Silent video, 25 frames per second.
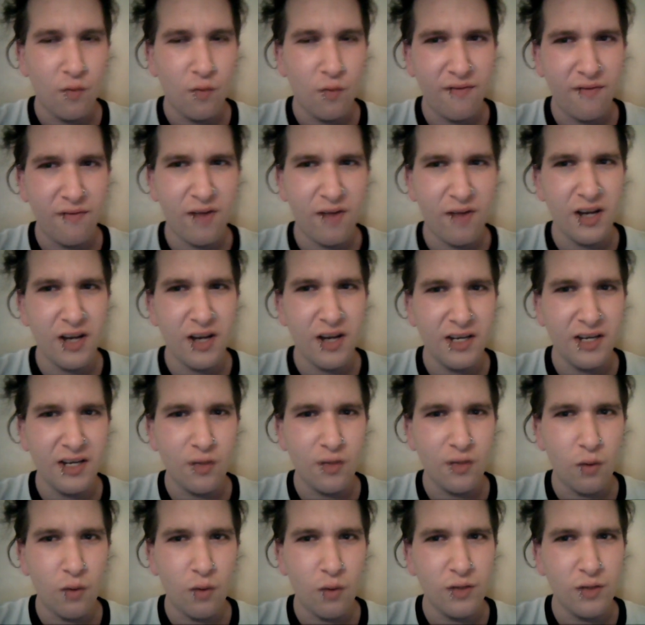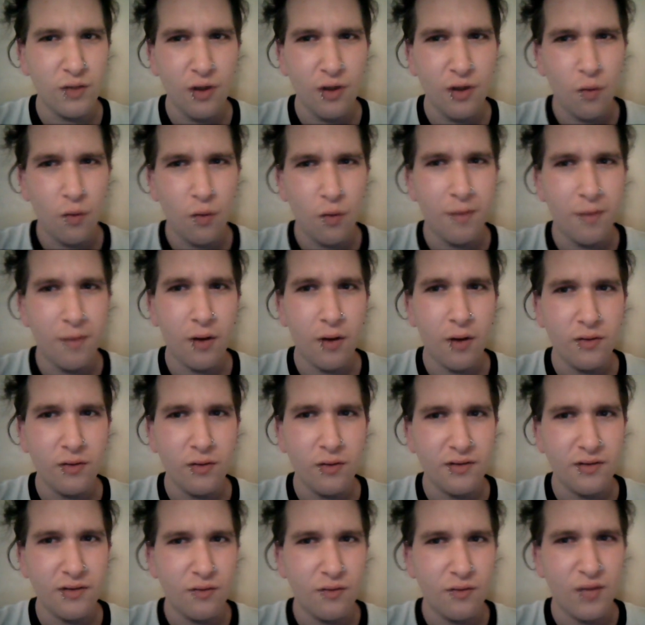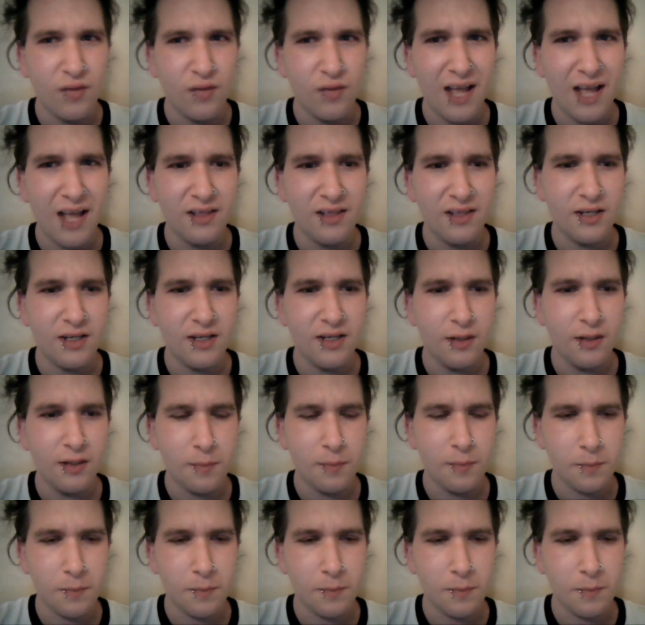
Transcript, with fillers: refining what we know about reality.